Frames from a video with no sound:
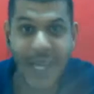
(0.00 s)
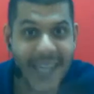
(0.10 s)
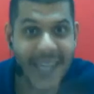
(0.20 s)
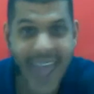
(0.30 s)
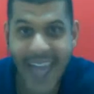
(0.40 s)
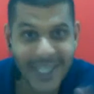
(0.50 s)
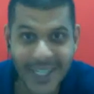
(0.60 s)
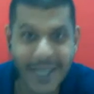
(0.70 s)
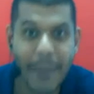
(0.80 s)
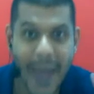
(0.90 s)
any action
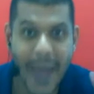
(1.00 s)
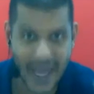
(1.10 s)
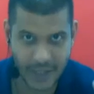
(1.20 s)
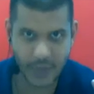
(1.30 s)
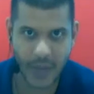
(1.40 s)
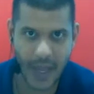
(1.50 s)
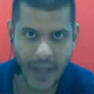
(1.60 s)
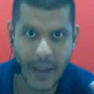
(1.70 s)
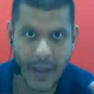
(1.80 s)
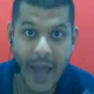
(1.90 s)
in the past,
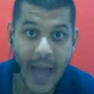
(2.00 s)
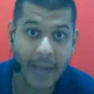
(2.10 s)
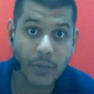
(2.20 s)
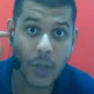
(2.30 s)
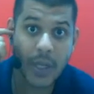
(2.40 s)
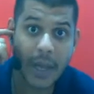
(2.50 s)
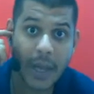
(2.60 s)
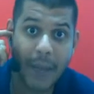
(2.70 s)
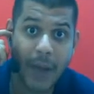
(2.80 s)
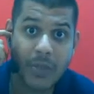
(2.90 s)
okay? I am talking
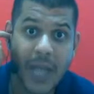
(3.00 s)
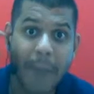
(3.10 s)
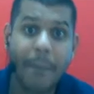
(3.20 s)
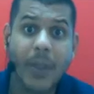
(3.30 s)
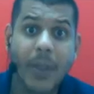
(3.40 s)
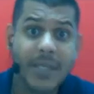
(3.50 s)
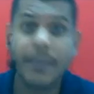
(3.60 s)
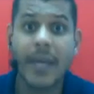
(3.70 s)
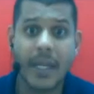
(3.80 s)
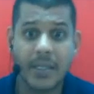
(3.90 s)
about a
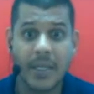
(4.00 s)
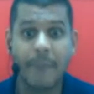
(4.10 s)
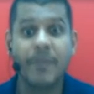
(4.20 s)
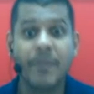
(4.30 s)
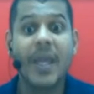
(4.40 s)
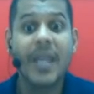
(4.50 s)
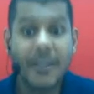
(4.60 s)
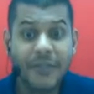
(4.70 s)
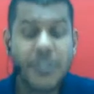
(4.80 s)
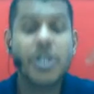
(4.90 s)
possibility.
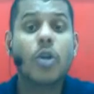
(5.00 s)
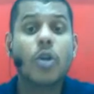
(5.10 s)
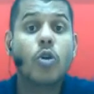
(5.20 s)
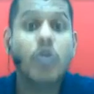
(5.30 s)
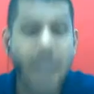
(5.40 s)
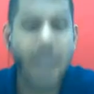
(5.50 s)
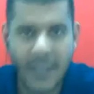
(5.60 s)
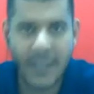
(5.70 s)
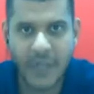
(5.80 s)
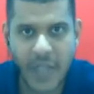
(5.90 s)
If she could
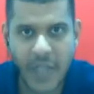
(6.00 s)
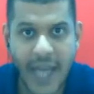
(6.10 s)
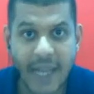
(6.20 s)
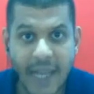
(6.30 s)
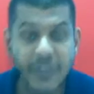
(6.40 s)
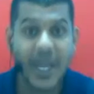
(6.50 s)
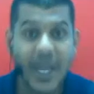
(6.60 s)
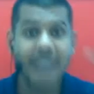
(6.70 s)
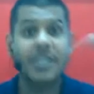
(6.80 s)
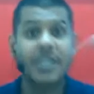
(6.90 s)
live in China, if she
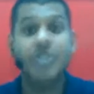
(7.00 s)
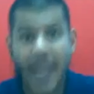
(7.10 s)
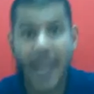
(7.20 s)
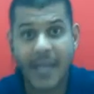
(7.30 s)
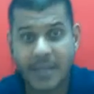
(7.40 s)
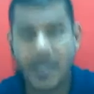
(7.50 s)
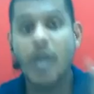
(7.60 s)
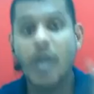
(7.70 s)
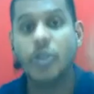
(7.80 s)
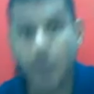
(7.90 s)
had the chance
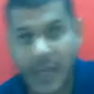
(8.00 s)
to